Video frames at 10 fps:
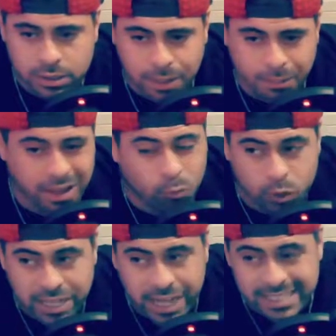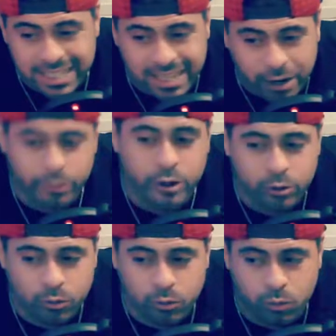I'm like, worst case scenario,
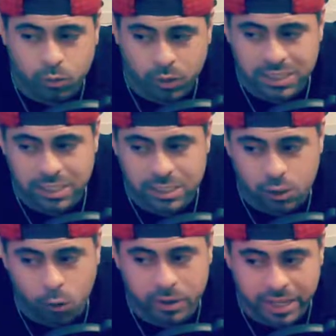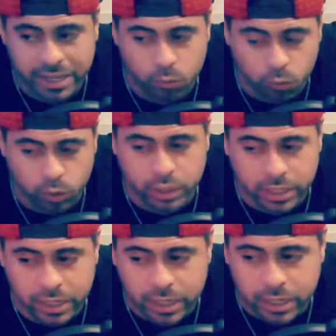once he told me that he would
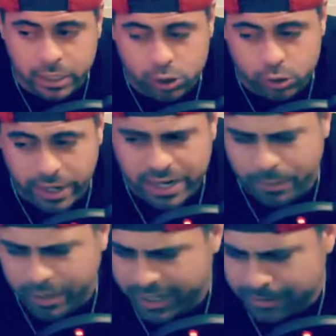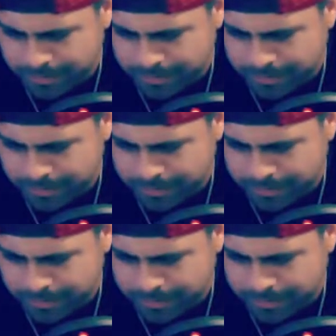trade, I'm like,